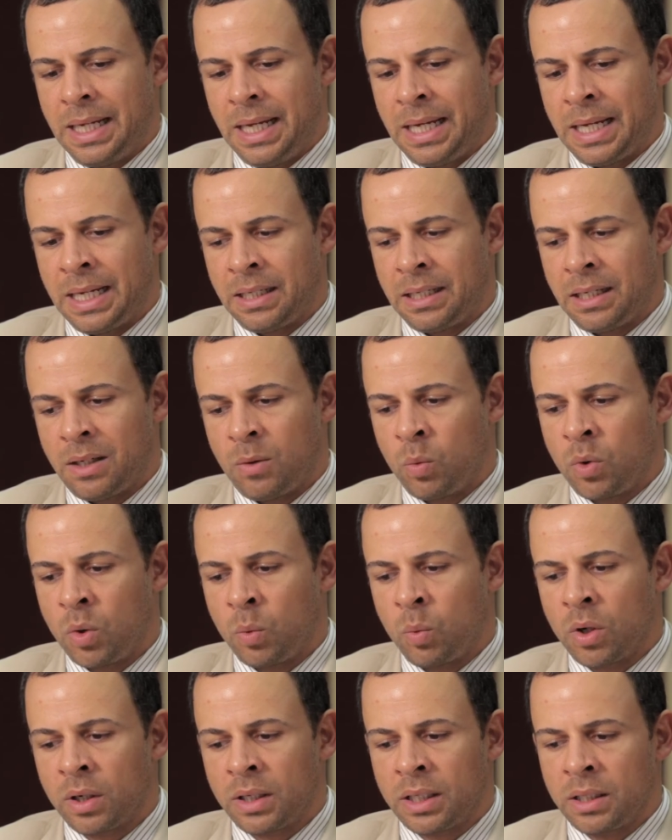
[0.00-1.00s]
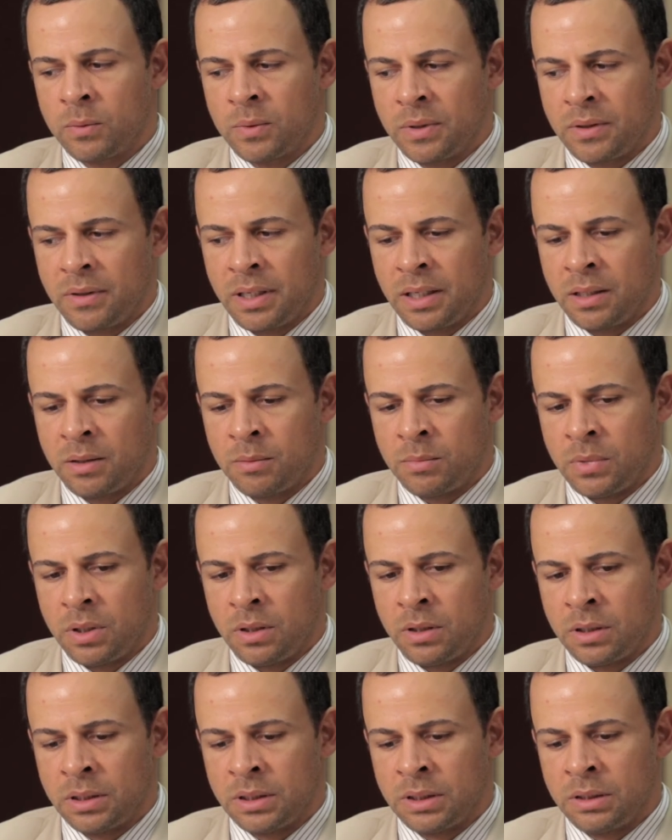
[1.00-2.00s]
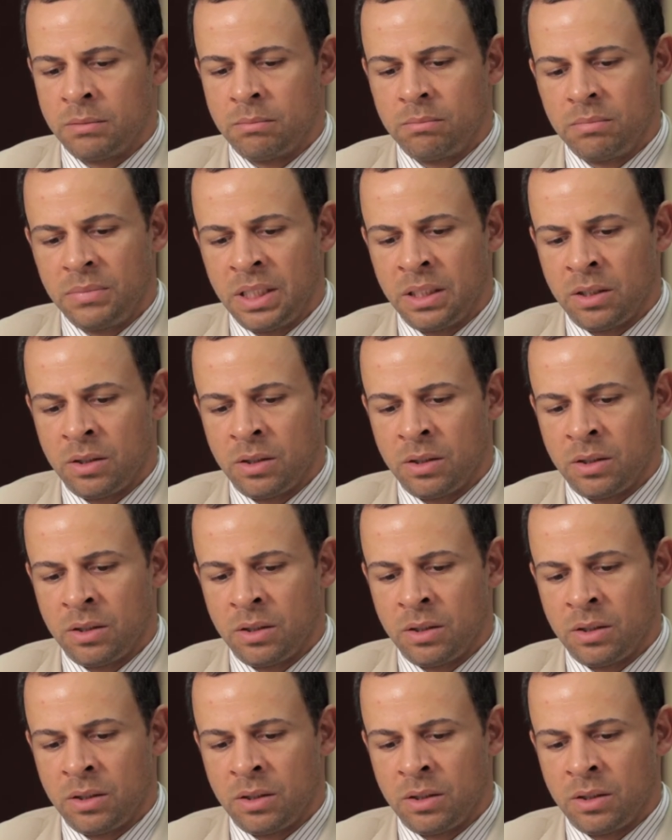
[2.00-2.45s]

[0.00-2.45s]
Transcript: And we're working with them on